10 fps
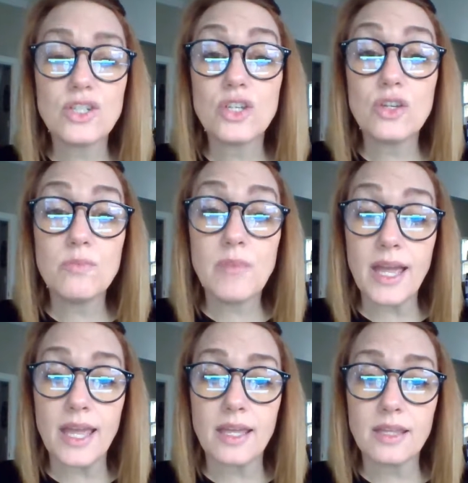do you
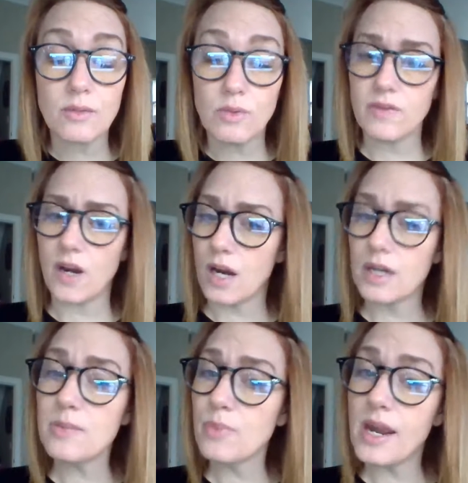make that we've
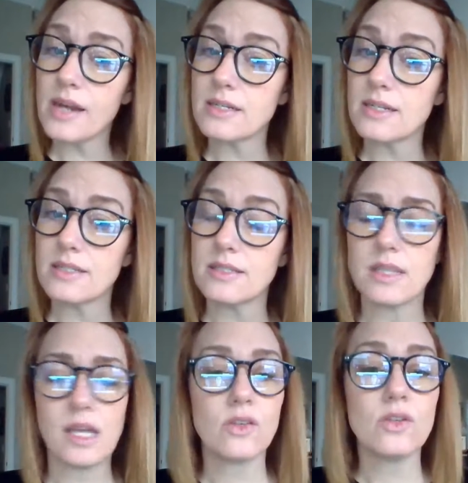already practiced
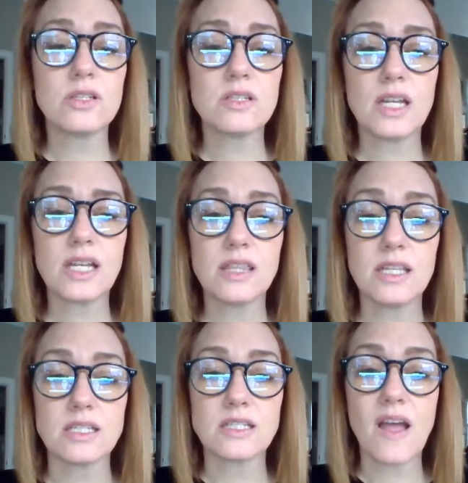that looks like
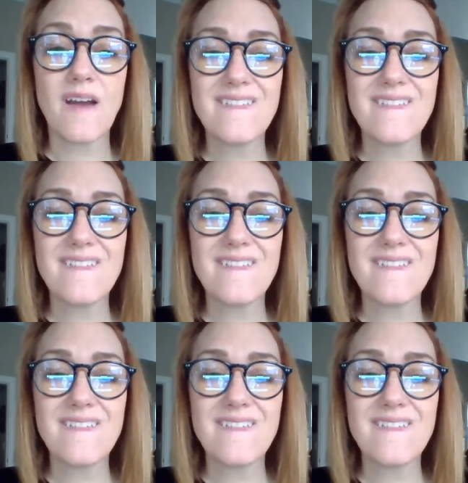this?